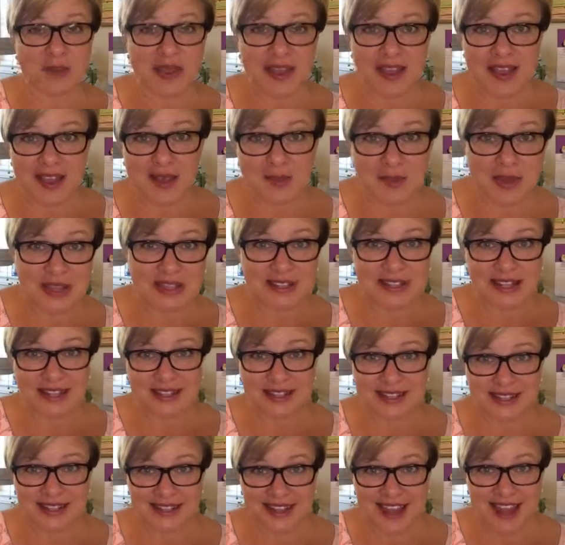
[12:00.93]
become
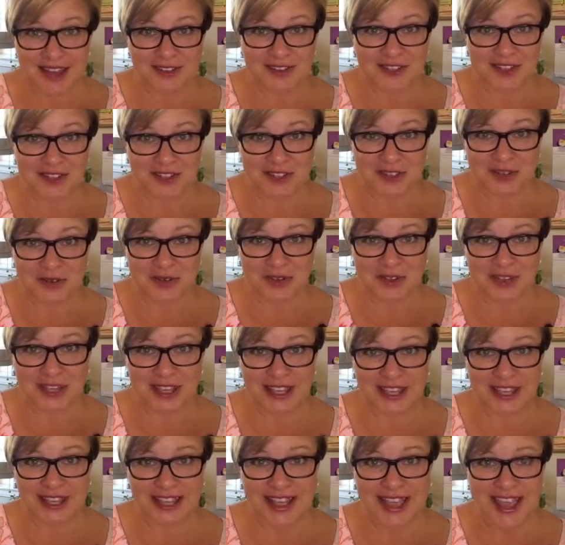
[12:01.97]
addicted now to
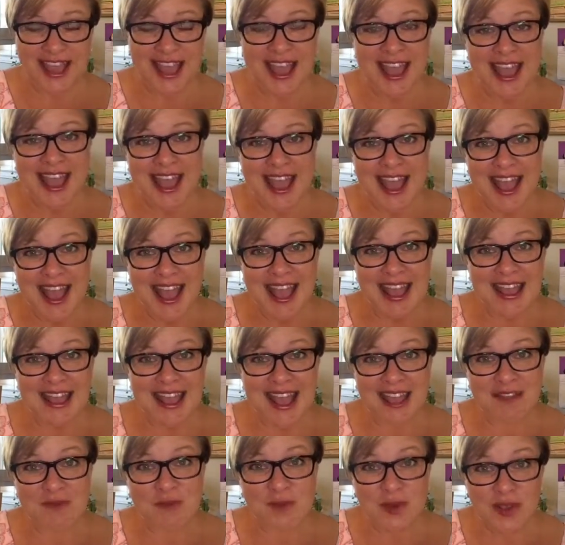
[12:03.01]
doodling. I
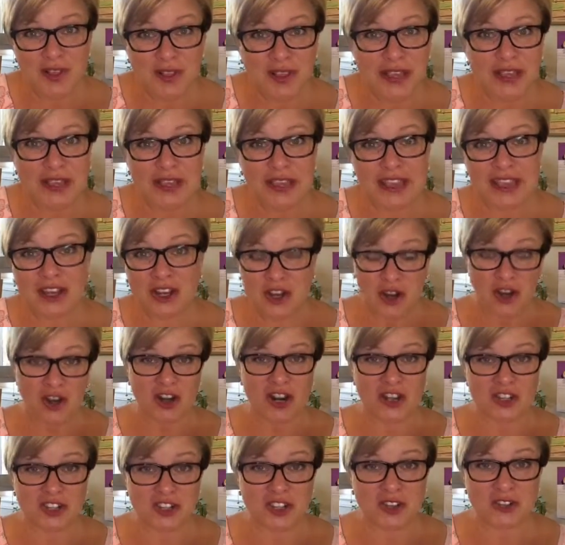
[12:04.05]
really
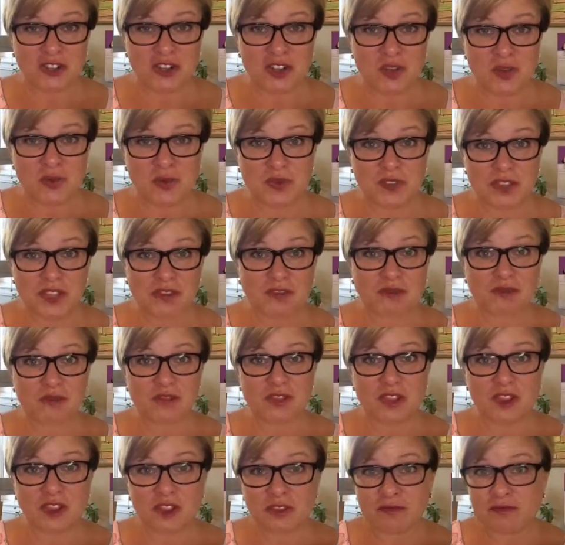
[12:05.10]
encourage you
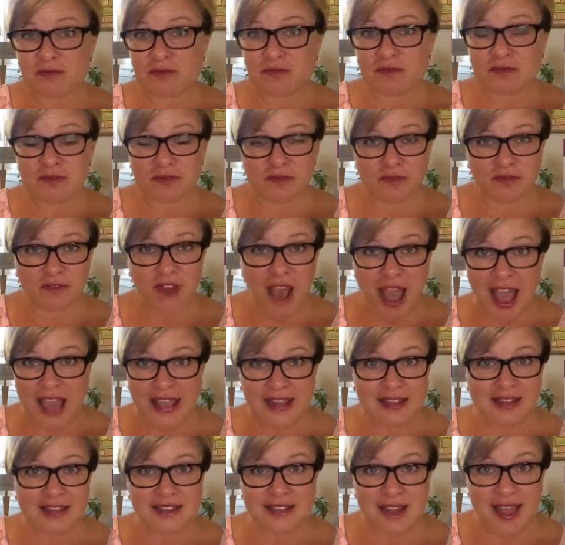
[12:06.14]
to
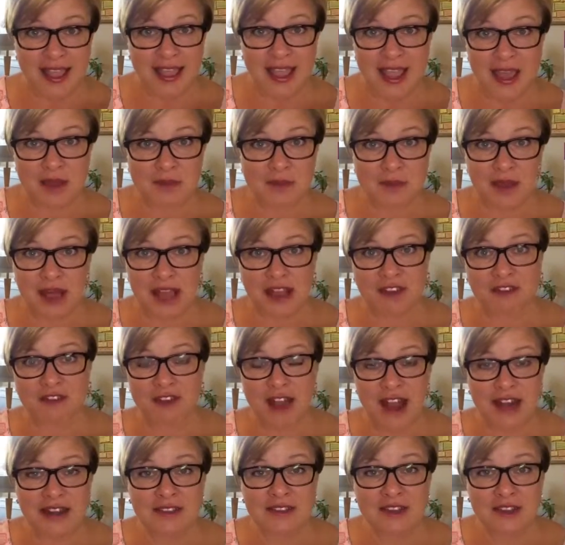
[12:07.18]
find Diane Bleck,
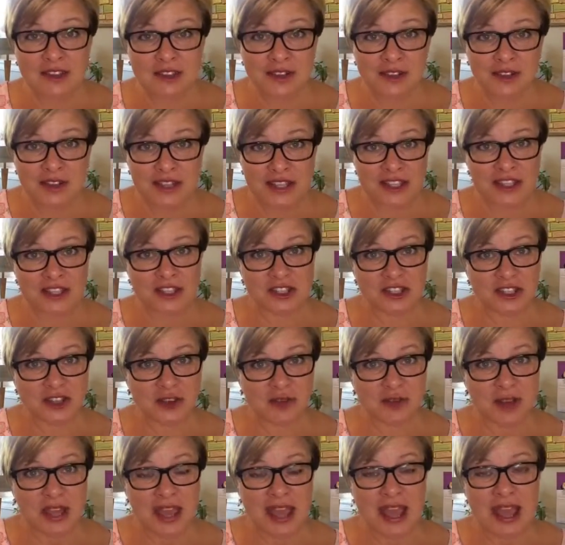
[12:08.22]
find the Doodle
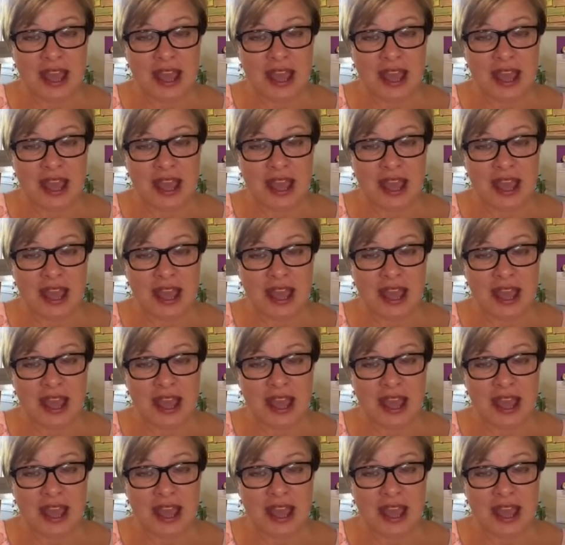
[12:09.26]
Institute,